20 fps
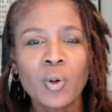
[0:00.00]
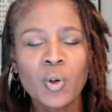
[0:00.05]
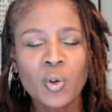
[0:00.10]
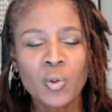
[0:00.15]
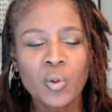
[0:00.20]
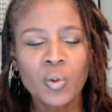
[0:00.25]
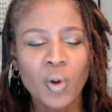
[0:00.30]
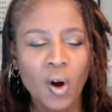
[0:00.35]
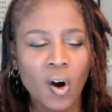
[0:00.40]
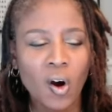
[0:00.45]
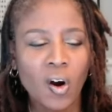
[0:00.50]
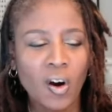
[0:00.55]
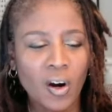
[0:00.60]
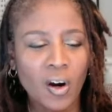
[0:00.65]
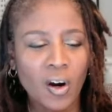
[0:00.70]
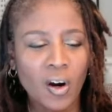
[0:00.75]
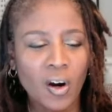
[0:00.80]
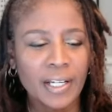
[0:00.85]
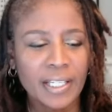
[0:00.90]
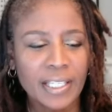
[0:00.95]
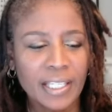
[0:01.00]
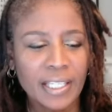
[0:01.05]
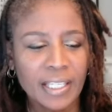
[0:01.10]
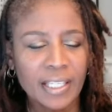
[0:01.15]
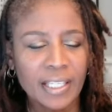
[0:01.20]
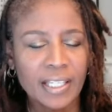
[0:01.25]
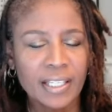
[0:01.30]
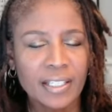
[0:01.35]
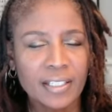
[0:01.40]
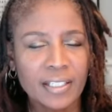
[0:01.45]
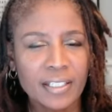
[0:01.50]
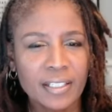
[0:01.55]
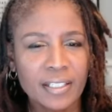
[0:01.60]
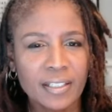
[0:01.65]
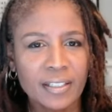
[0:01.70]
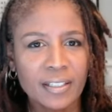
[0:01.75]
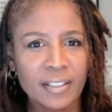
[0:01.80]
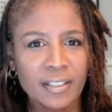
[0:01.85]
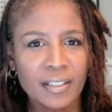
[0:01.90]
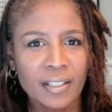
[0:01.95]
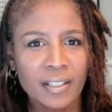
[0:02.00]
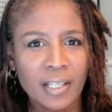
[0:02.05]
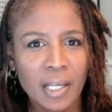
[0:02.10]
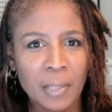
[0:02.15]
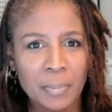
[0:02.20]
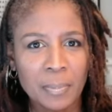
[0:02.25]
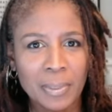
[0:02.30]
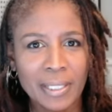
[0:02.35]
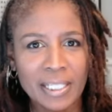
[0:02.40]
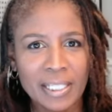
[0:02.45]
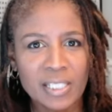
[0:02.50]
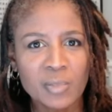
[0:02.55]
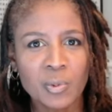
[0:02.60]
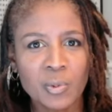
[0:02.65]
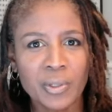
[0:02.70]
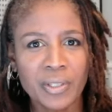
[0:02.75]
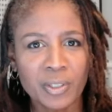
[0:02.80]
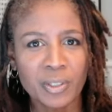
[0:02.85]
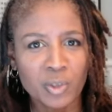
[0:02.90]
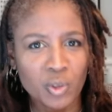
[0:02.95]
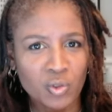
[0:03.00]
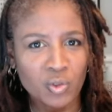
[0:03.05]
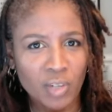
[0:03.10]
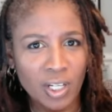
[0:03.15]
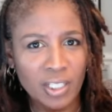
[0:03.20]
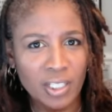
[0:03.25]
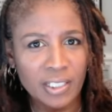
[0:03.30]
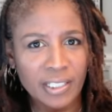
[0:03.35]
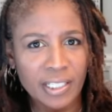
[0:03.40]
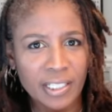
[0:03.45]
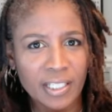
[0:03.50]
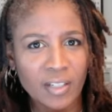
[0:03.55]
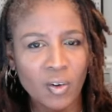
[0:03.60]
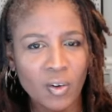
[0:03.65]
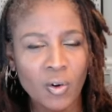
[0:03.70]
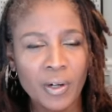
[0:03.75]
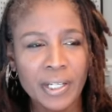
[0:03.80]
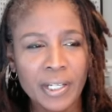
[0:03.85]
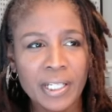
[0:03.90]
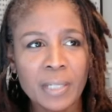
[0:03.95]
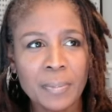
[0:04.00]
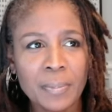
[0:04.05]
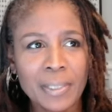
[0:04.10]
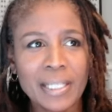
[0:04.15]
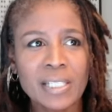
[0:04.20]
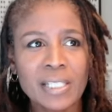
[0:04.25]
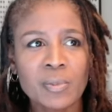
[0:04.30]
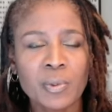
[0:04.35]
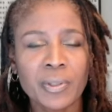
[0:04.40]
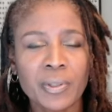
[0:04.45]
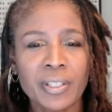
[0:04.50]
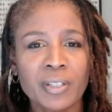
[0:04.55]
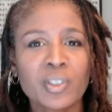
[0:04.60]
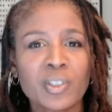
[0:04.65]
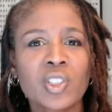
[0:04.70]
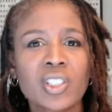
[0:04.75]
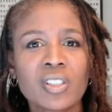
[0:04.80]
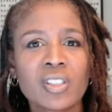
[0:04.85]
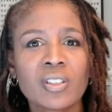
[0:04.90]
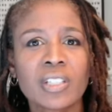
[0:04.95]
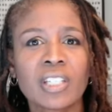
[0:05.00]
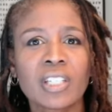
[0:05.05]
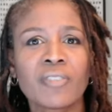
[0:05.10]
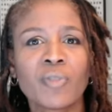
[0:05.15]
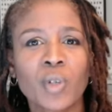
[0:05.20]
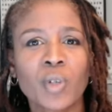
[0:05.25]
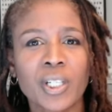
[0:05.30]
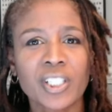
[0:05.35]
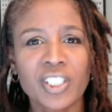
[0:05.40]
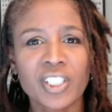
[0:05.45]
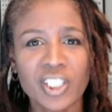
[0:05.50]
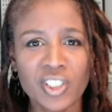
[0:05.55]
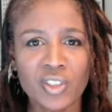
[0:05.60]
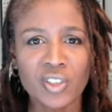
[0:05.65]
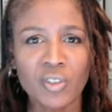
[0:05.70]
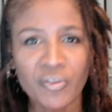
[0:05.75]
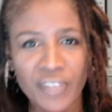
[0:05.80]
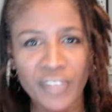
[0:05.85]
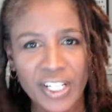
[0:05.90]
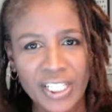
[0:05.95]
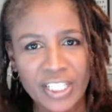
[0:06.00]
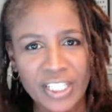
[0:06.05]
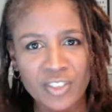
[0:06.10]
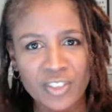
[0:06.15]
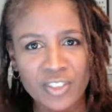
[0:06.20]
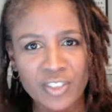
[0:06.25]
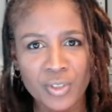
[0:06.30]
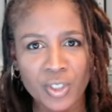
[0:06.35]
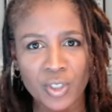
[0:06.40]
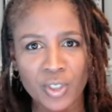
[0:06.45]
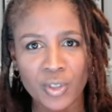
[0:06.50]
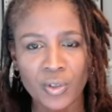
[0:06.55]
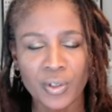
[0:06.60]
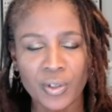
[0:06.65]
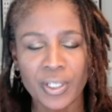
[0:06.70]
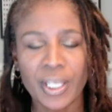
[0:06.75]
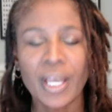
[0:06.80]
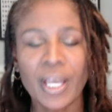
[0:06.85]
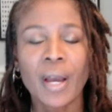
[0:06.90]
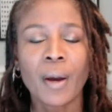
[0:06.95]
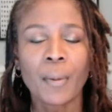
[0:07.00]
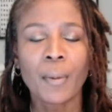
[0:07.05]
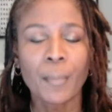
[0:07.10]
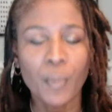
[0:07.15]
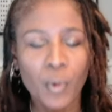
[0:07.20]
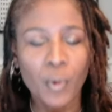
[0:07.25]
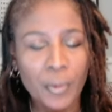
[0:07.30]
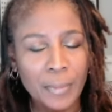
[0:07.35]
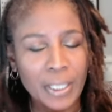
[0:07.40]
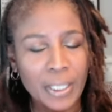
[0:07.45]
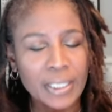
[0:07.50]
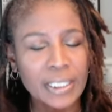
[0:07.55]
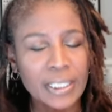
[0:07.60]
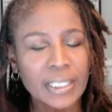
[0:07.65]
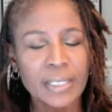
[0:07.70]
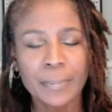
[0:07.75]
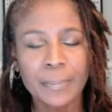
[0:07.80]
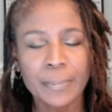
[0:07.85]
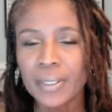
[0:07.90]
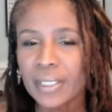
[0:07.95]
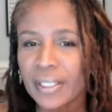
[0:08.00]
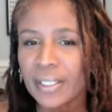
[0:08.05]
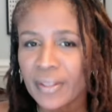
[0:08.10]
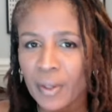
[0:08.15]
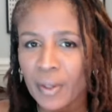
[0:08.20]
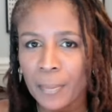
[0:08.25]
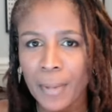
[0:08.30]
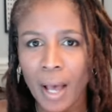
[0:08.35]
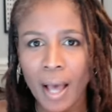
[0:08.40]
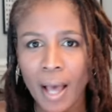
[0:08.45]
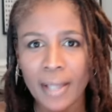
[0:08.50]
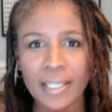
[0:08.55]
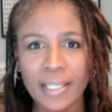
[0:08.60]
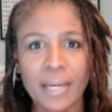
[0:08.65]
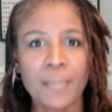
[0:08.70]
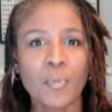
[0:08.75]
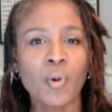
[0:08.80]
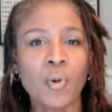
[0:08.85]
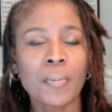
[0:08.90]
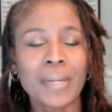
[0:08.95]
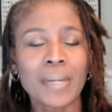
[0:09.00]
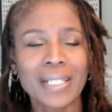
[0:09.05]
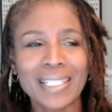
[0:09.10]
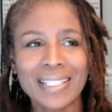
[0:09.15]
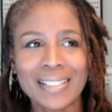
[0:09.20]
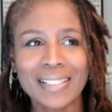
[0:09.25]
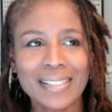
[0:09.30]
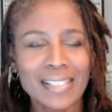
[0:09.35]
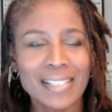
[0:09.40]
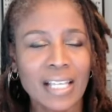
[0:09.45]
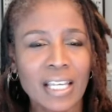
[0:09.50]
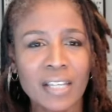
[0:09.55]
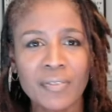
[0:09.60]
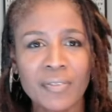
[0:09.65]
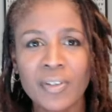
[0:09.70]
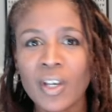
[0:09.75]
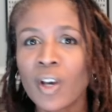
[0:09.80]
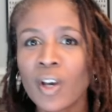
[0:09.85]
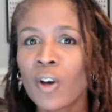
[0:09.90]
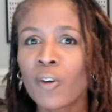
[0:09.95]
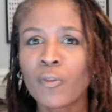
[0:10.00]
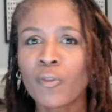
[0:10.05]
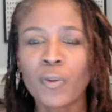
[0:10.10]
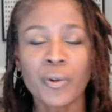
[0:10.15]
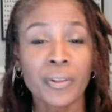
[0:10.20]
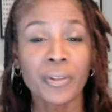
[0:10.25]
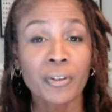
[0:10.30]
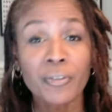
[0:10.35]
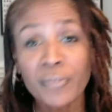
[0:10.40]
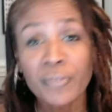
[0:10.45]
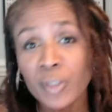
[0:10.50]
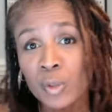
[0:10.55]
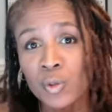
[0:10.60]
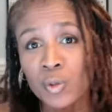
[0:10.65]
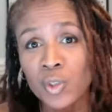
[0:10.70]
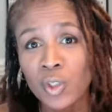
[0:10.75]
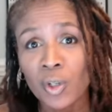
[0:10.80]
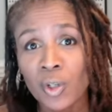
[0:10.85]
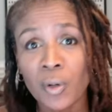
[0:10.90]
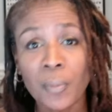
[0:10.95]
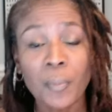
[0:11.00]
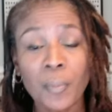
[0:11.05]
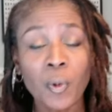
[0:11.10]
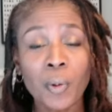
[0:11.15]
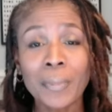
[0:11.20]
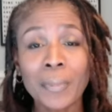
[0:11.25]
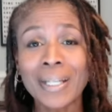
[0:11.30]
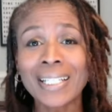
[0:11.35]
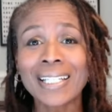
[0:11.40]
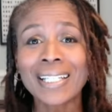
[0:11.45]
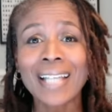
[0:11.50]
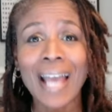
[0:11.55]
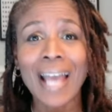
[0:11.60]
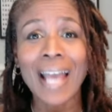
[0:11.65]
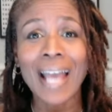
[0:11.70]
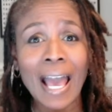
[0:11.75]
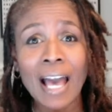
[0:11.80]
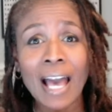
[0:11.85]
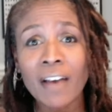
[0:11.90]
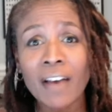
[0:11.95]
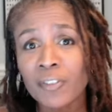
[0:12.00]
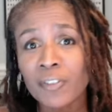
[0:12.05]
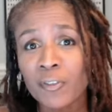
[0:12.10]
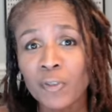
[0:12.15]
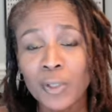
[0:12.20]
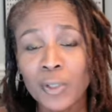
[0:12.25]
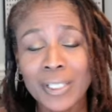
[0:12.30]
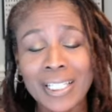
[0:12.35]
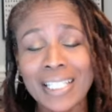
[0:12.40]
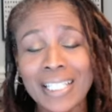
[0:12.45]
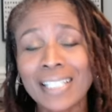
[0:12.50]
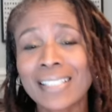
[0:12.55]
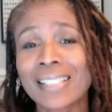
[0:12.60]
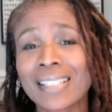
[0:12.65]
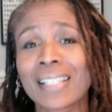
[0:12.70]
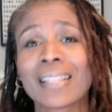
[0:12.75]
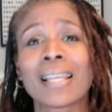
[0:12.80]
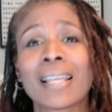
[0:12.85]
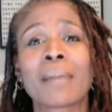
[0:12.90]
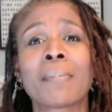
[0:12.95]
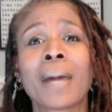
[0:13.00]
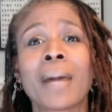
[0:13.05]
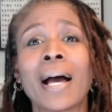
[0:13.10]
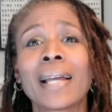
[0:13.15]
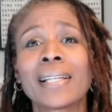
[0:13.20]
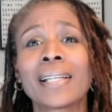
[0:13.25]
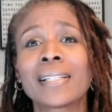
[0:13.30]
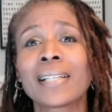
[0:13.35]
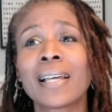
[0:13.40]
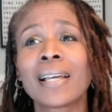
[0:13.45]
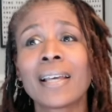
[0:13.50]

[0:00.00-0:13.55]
who are in a place where they're struggling or in a place where they're just looking for additional financial security, more money to put in their pocket, more money to save for their future, more money to have for needs that they might